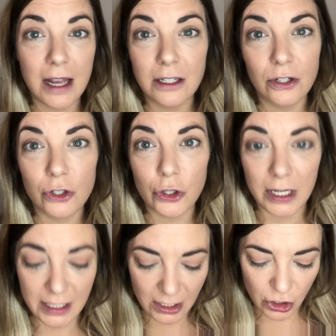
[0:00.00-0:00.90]
of your
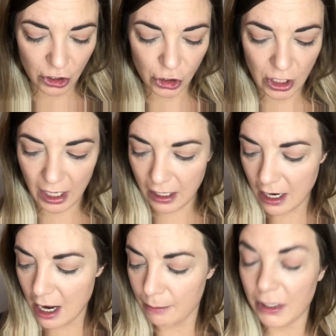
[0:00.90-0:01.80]
transition shade.
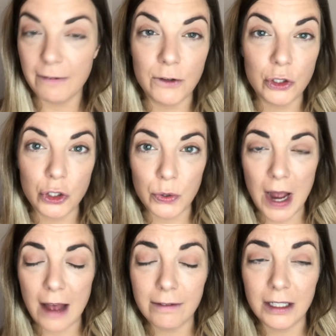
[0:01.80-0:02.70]
But if you do
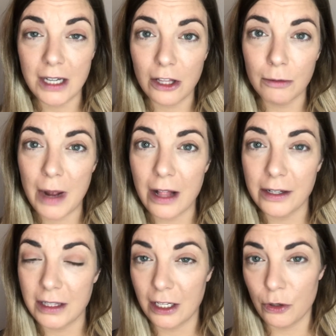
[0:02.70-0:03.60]
have another
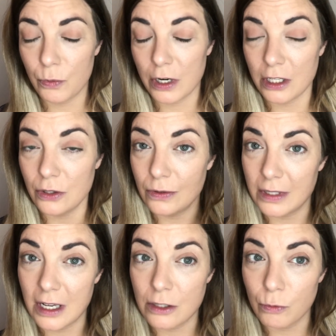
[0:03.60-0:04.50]
palette that you want to use
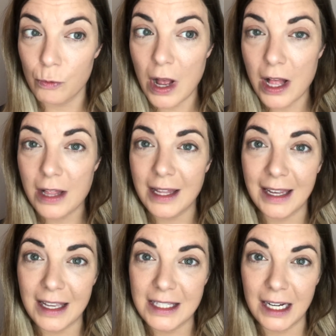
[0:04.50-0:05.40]
as well, like
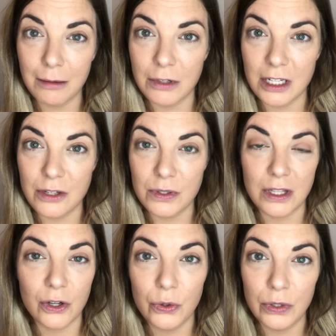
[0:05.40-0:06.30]
I said, I'm going to use
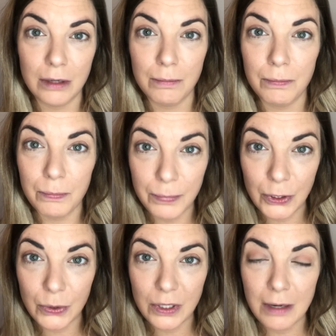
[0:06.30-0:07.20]
the Huda
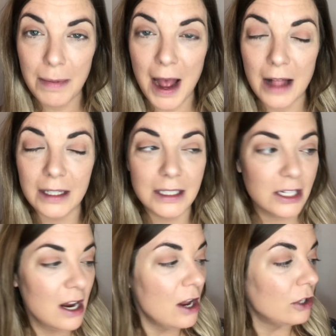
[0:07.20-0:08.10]
Beauty palette.
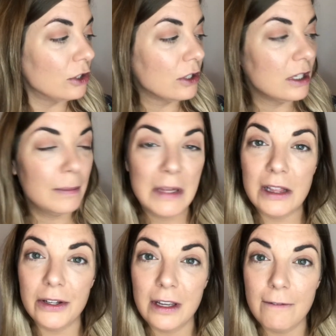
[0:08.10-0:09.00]
You're going to be
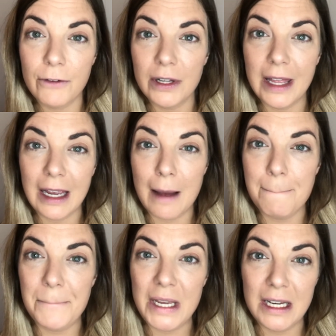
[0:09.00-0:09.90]
looking for like a
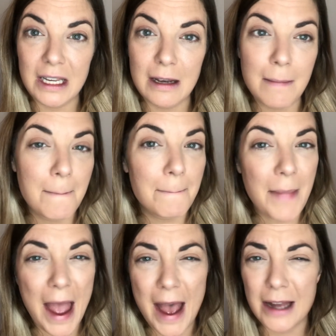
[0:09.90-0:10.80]
medium
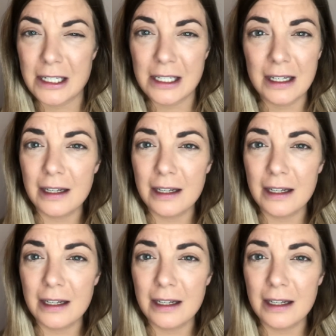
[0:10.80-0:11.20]
matte